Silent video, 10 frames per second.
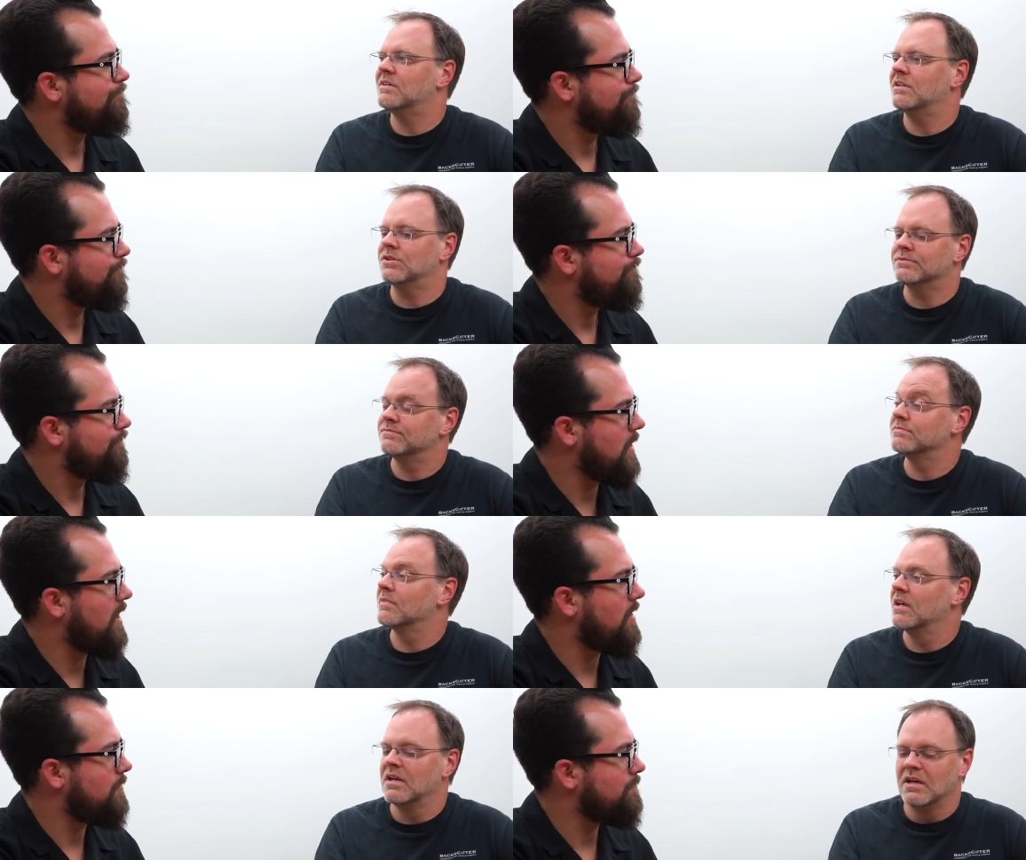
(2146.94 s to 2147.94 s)
Speaker 1: continue.
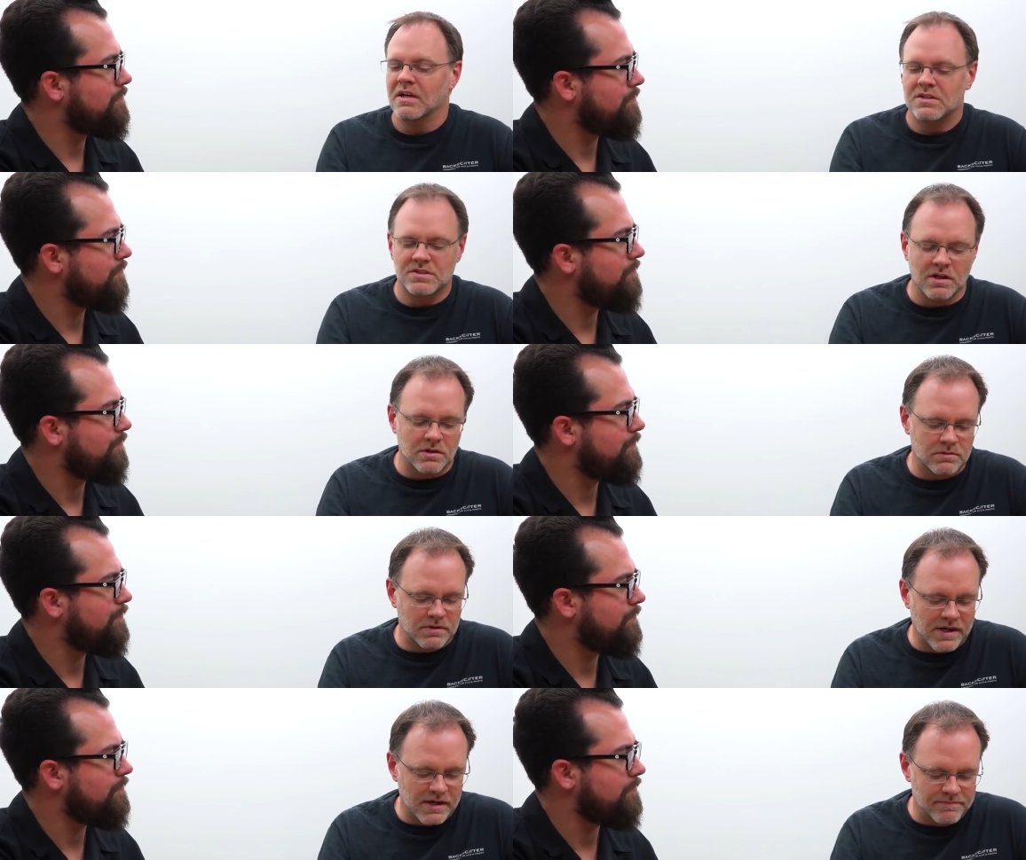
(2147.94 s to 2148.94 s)
Yeah. So
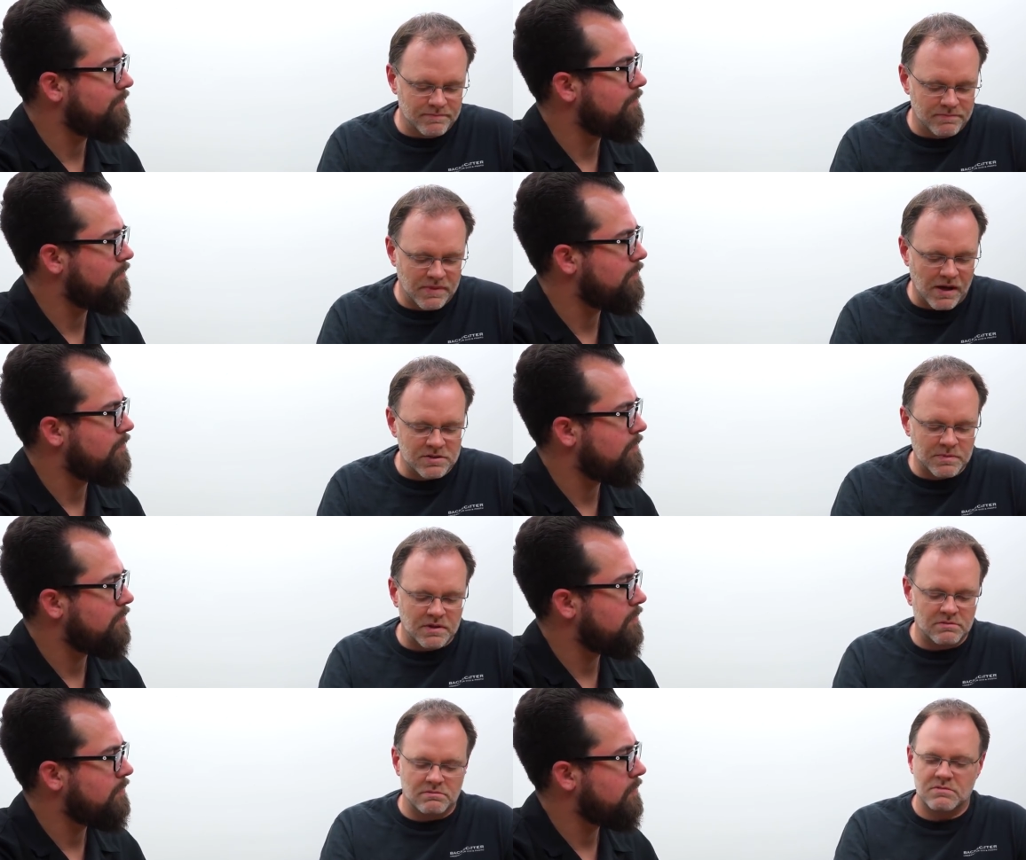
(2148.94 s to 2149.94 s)
um, that's
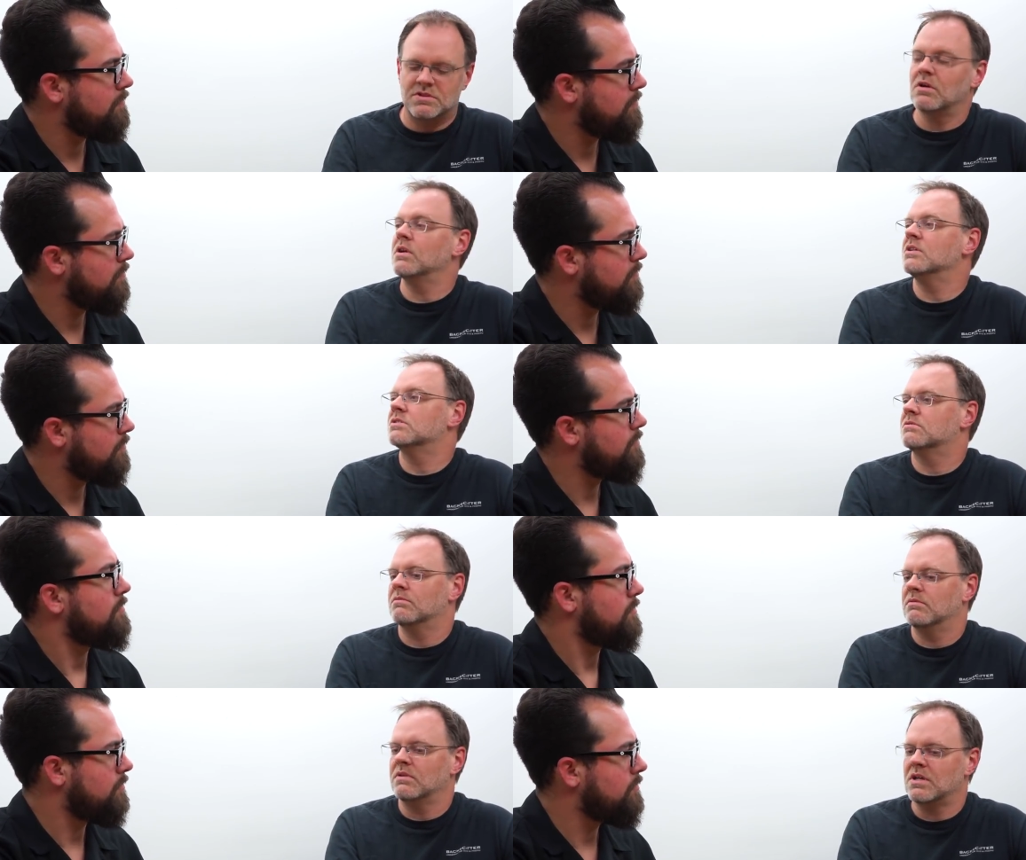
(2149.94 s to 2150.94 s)
been Sony's
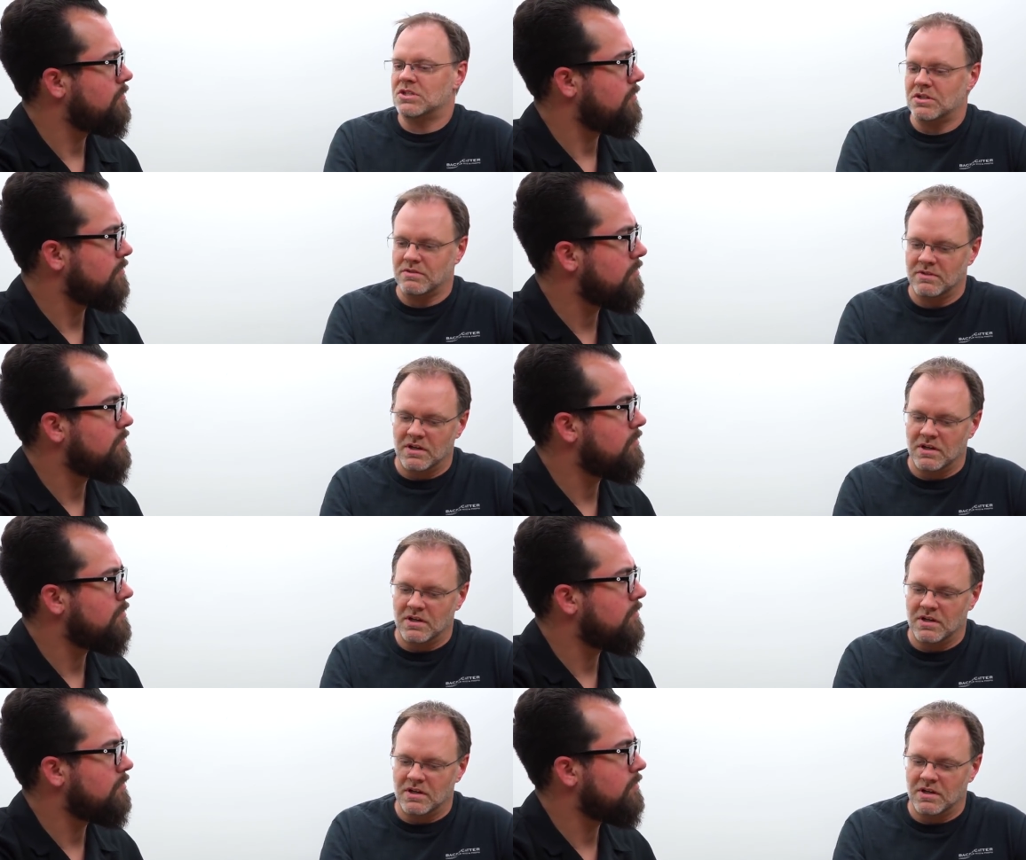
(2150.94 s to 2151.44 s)
issue.